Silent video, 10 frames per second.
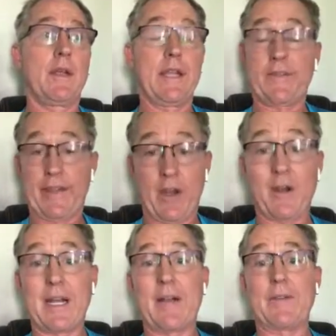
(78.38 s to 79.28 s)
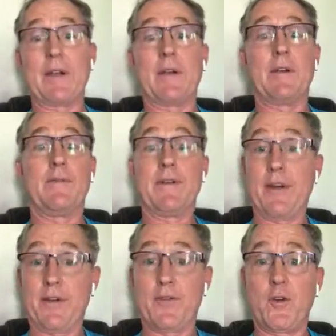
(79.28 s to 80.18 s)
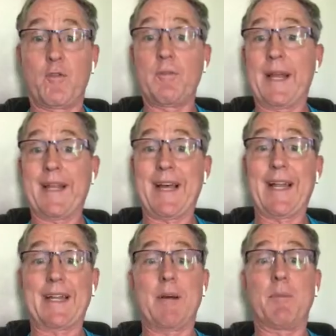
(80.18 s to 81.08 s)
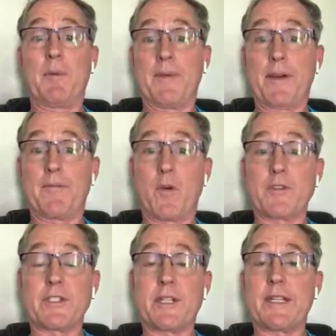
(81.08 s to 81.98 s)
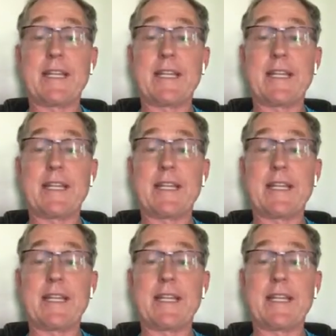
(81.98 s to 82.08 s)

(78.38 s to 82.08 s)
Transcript: Yes, they are out there. Very few of them. I got a couple. I'm very fortunate.